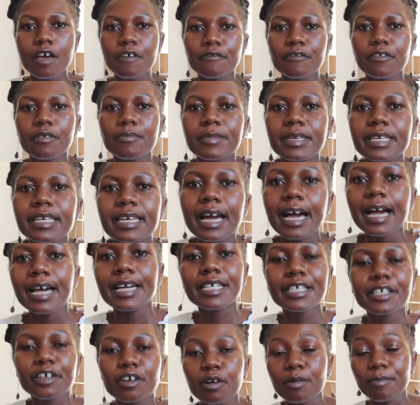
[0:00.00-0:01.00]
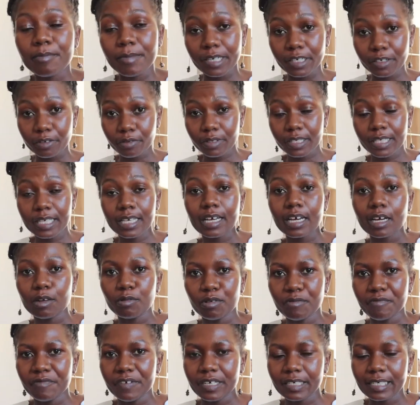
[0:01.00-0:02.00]
For me, I recommend using
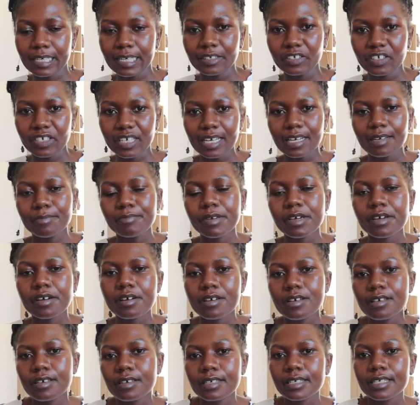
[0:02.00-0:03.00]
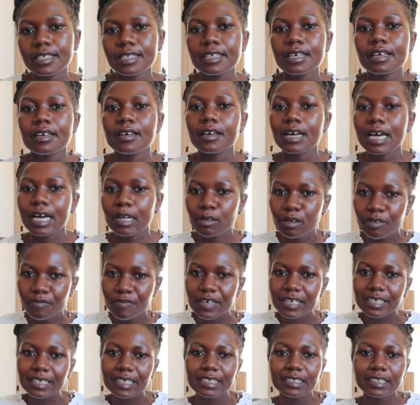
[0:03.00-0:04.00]
aloe vera gel because aloe
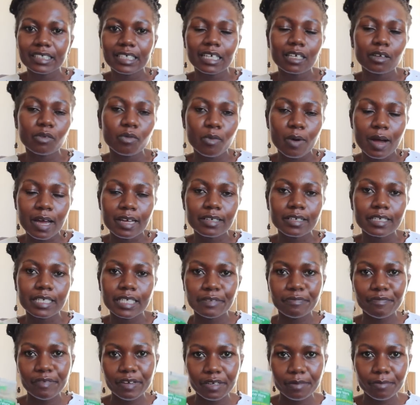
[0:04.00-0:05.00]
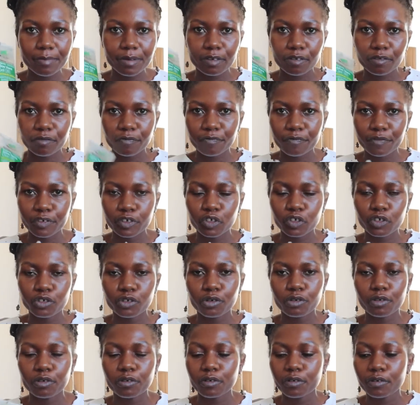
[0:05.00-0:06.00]
vera gel, one, is very
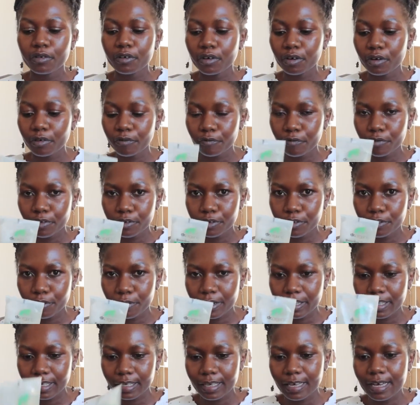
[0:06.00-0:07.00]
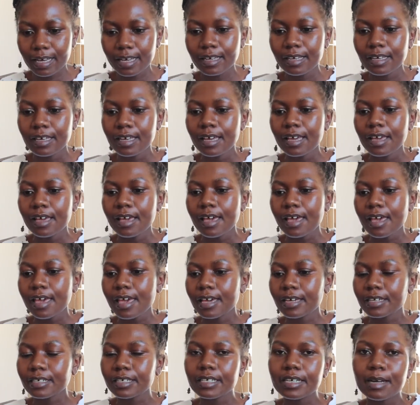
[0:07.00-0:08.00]
beneficial for your hair,
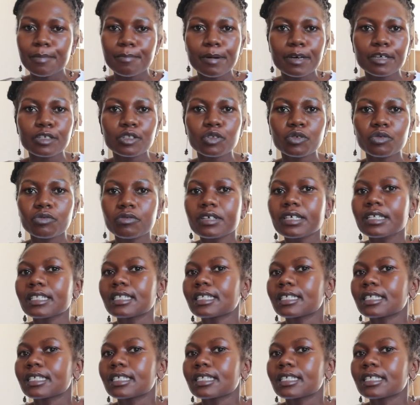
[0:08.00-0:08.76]
and number two,